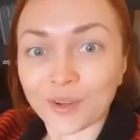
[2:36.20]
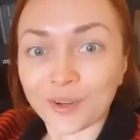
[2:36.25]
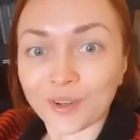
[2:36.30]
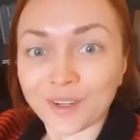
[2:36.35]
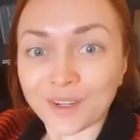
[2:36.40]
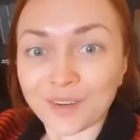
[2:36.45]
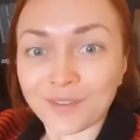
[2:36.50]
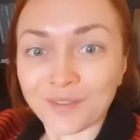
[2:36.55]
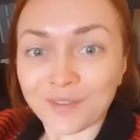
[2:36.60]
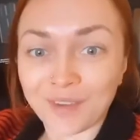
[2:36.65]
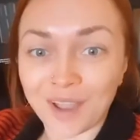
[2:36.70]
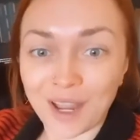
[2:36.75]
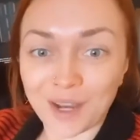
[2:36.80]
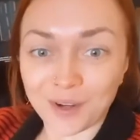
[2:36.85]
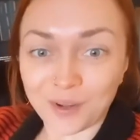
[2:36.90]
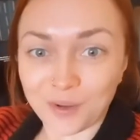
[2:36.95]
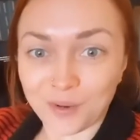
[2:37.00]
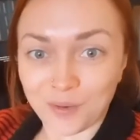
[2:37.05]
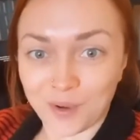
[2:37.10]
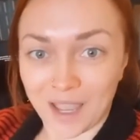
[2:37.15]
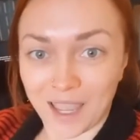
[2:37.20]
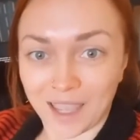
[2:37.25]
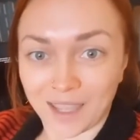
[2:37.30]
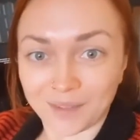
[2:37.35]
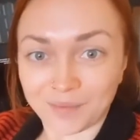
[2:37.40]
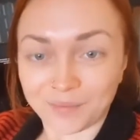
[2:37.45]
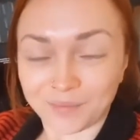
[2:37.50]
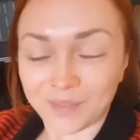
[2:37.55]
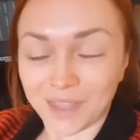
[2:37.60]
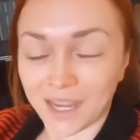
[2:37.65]
and final way
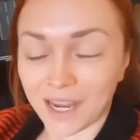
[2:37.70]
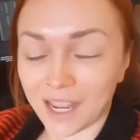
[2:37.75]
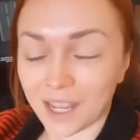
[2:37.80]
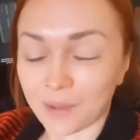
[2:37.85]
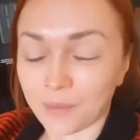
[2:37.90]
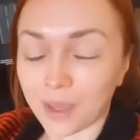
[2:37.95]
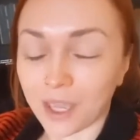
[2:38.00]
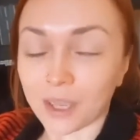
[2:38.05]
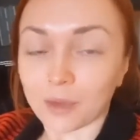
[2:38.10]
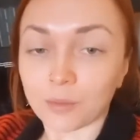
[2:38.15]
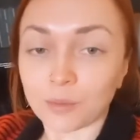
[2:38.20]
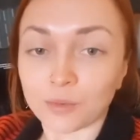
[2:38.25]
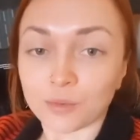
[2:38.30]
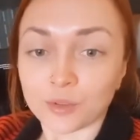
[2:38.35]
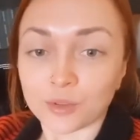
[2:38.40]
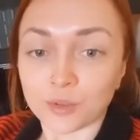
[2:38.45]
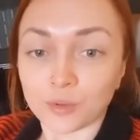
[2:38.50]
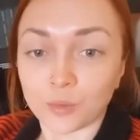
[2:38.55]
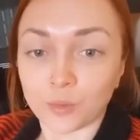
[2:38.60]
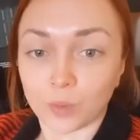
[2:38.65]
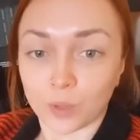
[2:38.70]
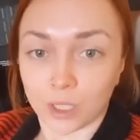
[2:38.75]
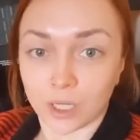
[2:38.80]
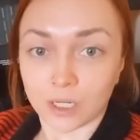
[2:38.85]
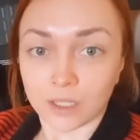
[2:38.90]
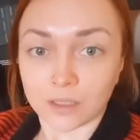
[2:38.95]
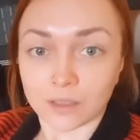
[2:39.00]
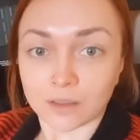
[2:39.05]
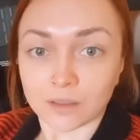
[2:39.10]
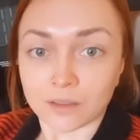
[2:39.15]
that I am able to
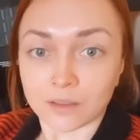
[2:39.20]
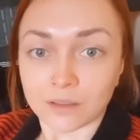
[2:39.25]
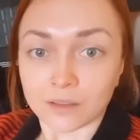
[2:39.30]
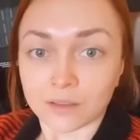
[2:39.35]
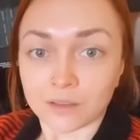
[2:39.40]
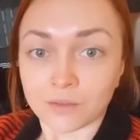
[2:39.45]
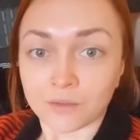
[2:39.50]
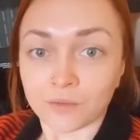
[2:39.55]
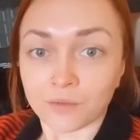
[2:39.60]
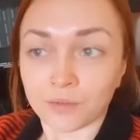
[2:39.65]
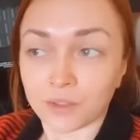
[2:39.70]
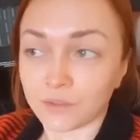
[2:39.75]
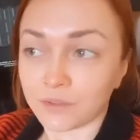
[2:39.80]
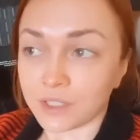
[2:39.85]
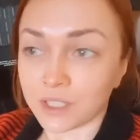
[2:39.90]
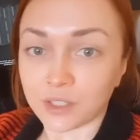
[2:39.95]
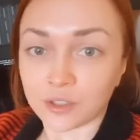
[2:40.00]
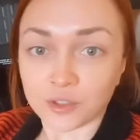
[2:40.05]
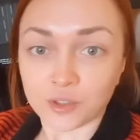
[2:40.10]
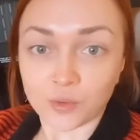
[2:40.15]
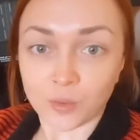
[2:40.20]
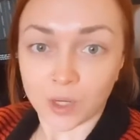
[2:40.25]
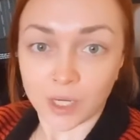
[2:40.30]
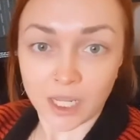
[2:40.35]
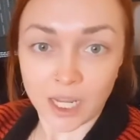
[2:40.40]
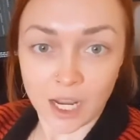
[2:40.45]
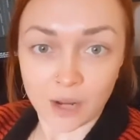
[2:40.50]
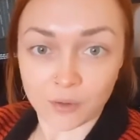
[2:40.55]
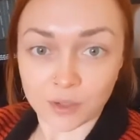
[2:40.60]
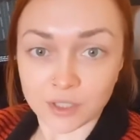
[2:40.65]
work 15 to 20
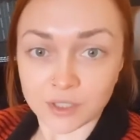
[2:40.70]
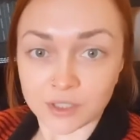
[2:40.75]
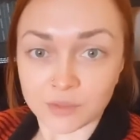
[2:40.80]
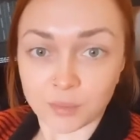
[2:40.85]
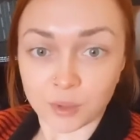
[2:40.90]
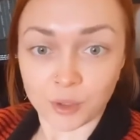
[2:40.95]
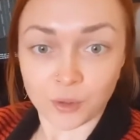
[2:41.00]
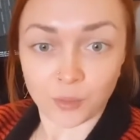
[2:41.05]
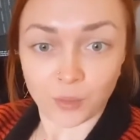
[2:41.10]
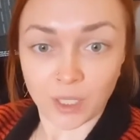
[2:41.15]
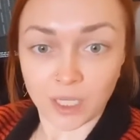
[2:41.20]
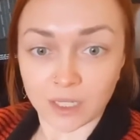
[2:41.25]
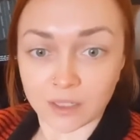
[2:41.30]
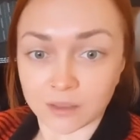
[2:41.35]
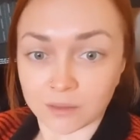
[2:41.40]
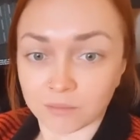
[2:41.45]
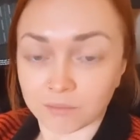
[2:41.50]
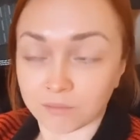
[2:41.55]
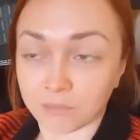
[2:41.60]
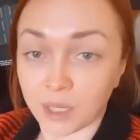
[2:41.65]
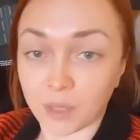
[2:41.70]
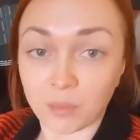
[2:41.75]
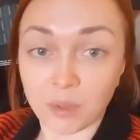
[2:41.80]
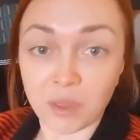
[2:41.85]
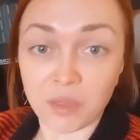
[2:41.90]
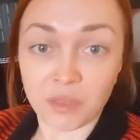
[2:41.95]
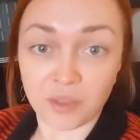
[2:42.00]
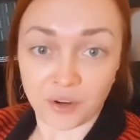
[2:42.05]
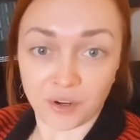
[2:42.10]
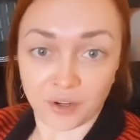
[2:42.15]
hours per week, maybe
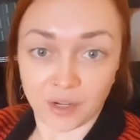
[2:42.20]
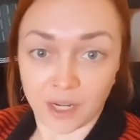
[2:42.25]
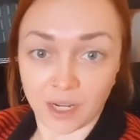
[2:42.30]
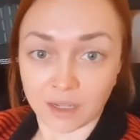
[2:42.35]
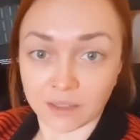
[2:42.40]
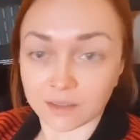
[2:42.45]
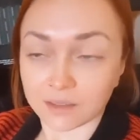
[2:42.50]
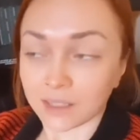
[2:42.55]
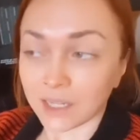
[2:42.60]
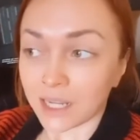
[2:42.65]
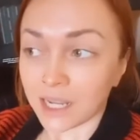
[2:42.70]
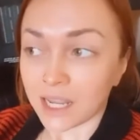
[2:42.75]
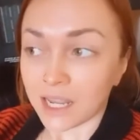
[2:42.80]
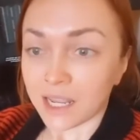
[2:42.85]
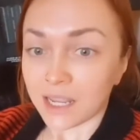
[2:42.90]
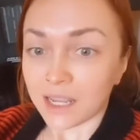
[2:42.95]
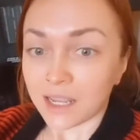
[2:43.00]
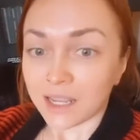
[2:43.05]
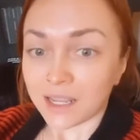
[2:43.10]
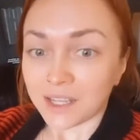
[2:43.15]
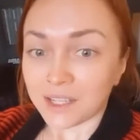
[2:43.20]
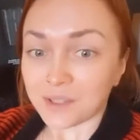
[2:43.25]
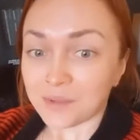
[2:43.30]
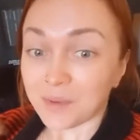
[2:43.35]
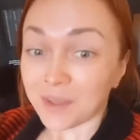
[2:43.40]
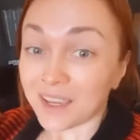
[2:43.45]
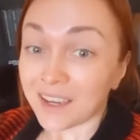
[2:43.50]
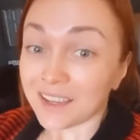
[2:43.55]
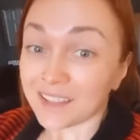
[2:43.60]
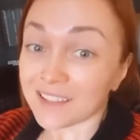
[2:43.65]
30, is
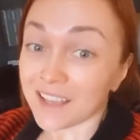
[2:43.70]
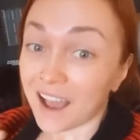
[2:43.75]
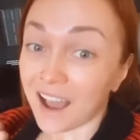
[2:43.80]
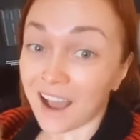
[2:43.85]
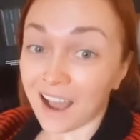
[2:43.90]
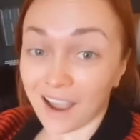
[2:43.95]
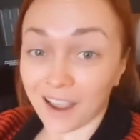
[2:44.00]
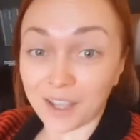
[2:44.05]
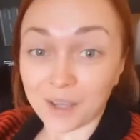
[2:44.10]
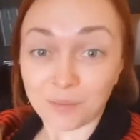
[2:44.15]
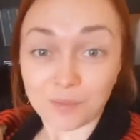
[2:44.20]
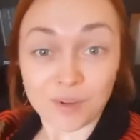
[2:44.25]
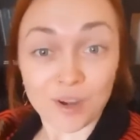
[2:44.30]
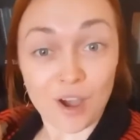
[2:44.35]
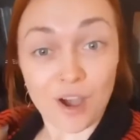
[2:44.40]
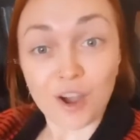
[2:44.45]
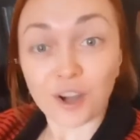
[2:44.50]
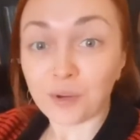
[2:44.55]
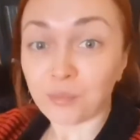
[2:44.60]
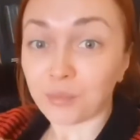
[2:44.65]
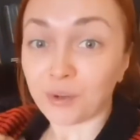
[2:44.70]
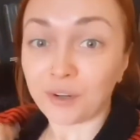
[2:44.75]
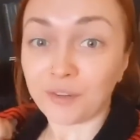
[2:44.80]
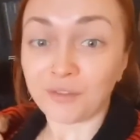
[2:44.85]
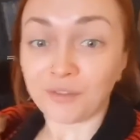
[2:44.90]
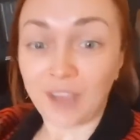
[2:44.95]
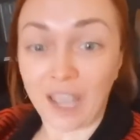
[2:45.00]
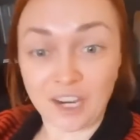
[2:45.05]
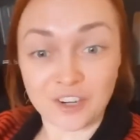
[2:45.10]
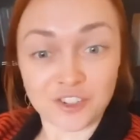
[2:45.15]
because I am not a
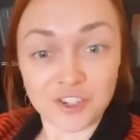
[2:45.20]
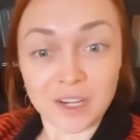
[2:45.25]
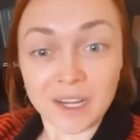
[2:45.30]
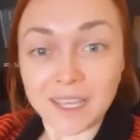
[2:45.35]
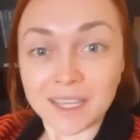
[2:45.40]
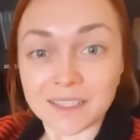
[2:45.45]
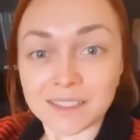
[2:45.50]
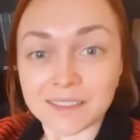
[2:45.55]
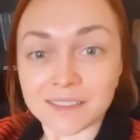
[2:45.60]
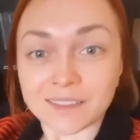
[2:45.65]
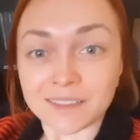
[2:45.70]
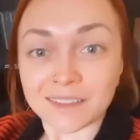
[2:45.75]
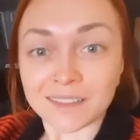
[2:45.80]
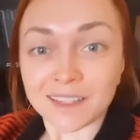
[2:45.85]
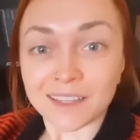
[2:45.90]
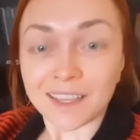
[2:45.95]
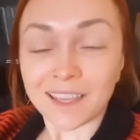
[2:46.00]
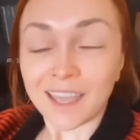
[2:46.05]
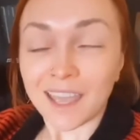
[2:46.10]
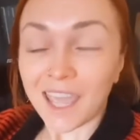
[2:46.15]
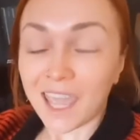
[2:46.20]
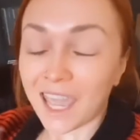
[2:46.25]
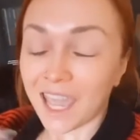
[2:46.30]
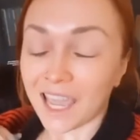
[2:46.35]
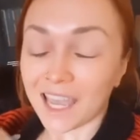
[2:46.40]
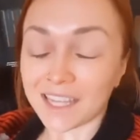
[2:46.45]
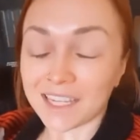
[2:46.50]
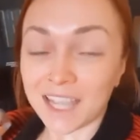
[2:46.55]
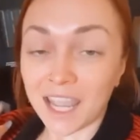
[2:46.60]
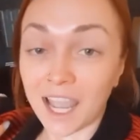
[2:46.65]
perfectionist,
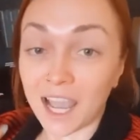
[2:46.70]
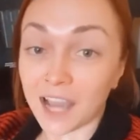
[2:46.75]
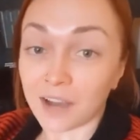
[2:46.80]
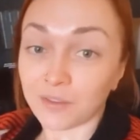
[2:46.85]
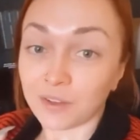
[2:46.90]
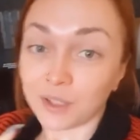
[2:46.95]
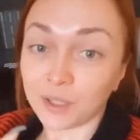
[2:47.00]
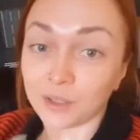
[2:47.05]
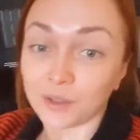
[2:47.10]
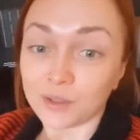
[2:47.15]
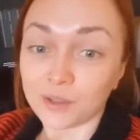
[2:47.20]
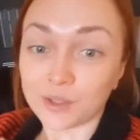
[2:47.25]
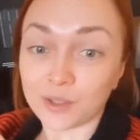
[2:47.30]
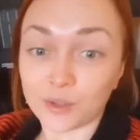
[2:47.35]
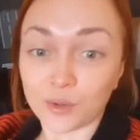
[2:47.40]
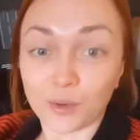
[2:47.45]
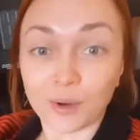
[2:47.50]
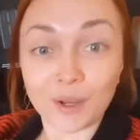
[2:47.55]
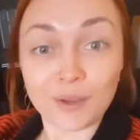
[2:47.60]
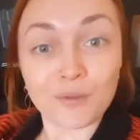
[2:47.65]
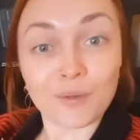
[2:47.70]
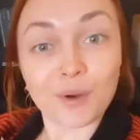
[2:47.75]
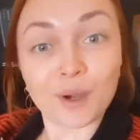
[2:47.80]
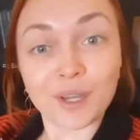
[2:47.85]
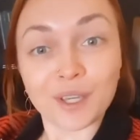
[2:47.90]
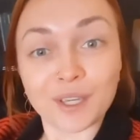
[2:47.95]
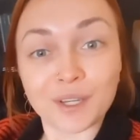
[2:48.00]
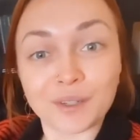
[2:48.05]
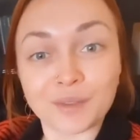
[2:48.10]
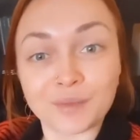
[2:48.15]
and I have a little story for you.